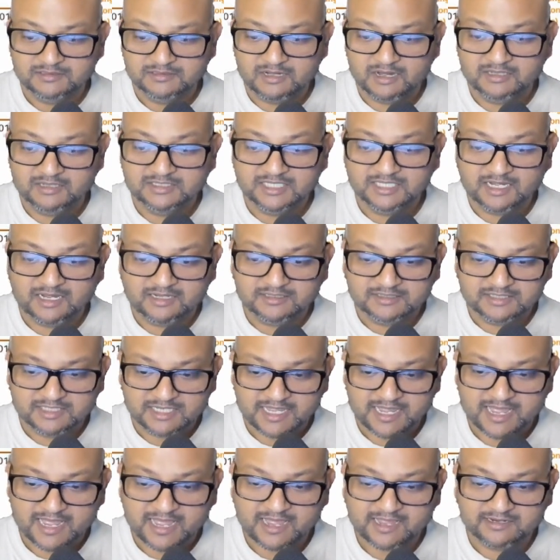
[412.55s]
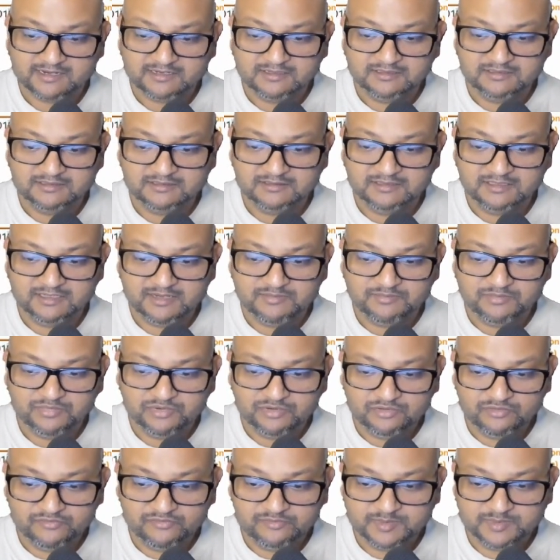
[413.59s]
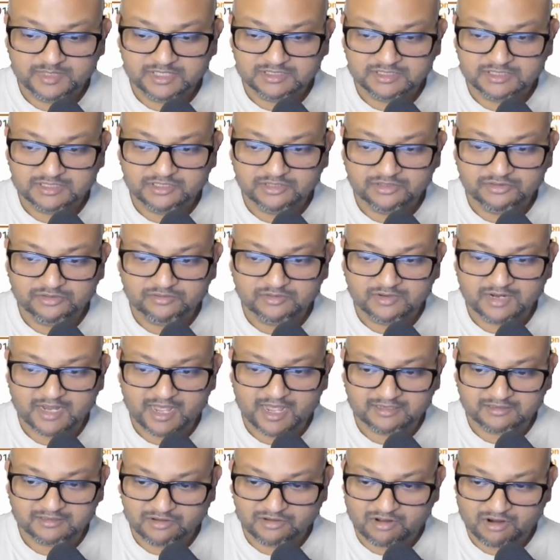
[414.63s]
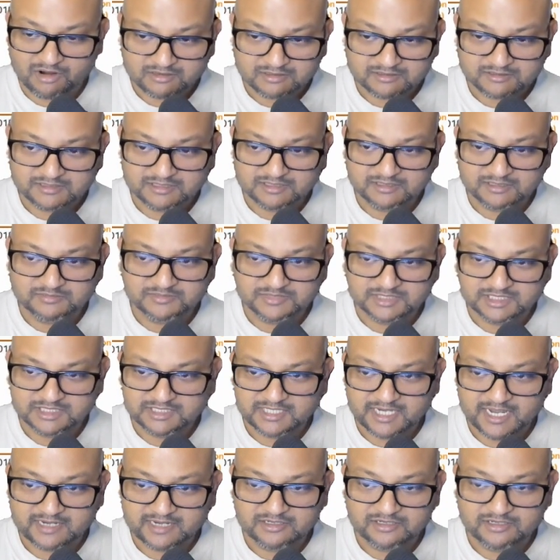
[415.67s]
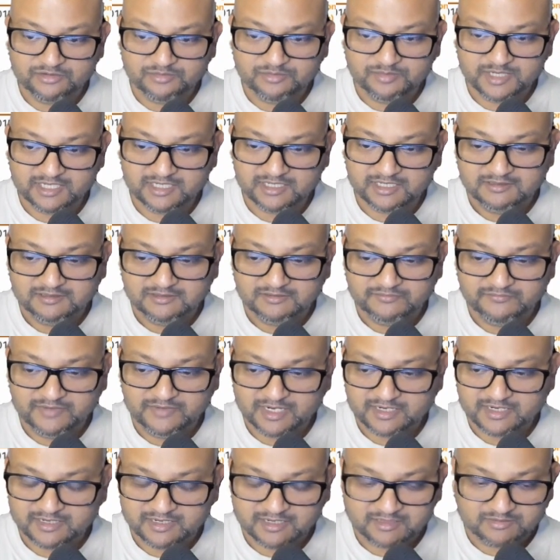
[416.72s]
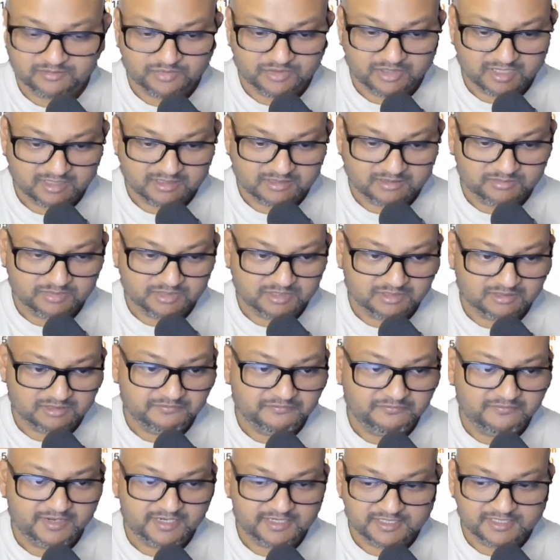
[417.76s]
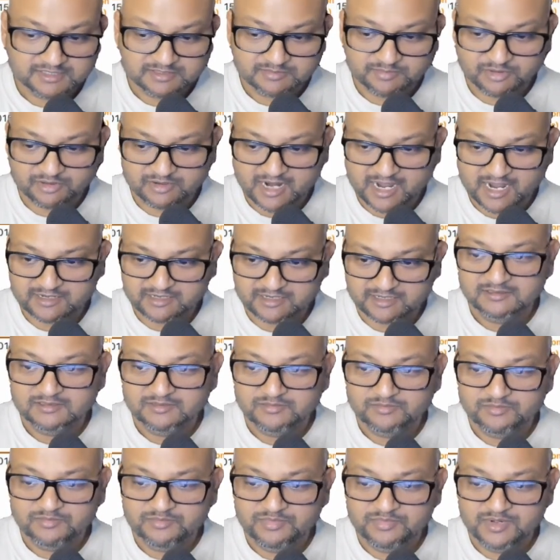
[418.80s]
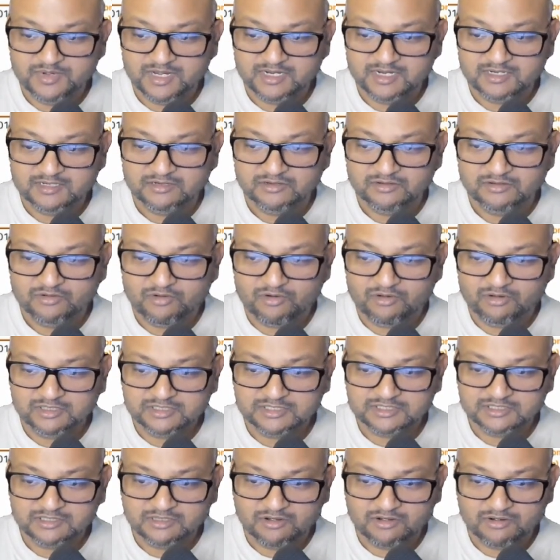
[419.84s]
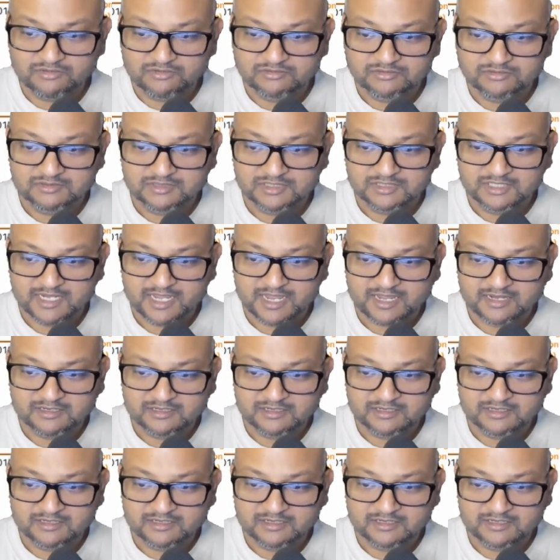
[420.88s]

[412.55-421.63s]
On the other hand, the improvements to algorithms tend to be very unpredictable, very sporadic, but also tend